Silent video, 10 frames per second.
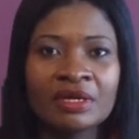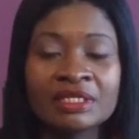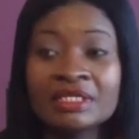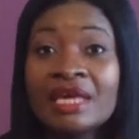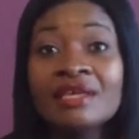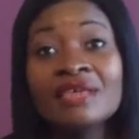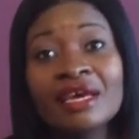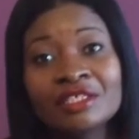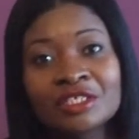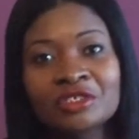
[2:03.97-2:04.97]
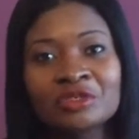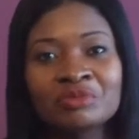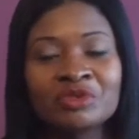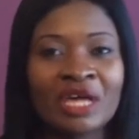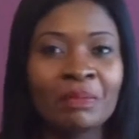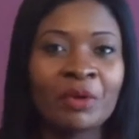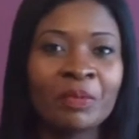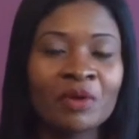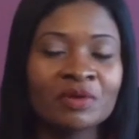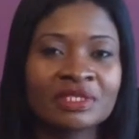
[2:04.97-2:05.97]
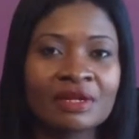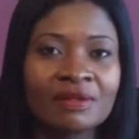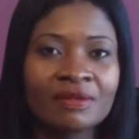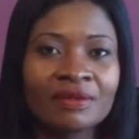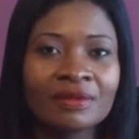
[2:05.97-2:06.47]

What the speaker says: say yes to that proposal,